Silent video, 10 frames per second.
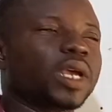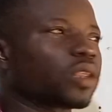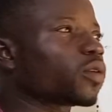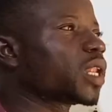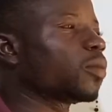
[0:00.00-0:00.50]
we are
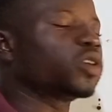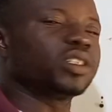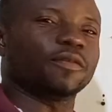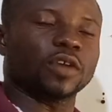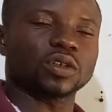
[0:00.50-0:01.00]
talking about
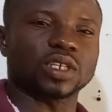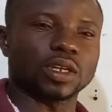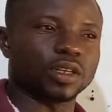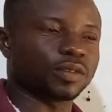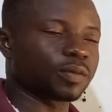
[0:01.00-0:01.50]

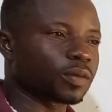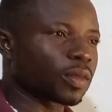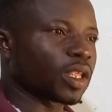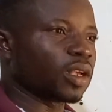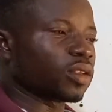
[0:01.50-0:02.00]
diffusion,
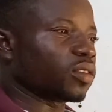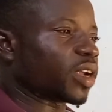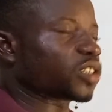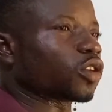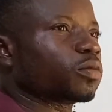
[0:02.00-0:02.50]
there
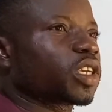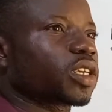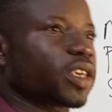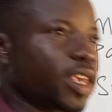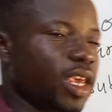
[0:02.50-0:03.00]
are some
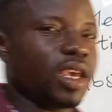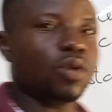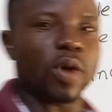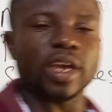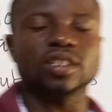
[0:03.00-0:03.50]
key
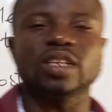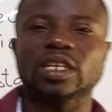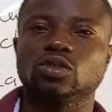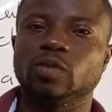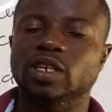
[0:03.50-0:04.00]
words
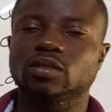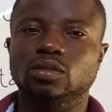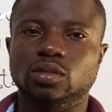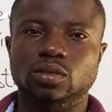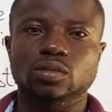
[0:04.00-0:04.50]
that you
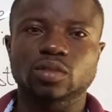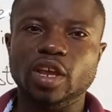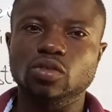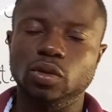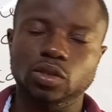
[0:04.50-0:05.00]
must
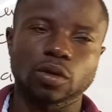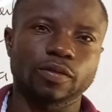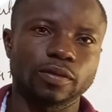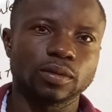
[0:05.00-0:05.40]
take note of.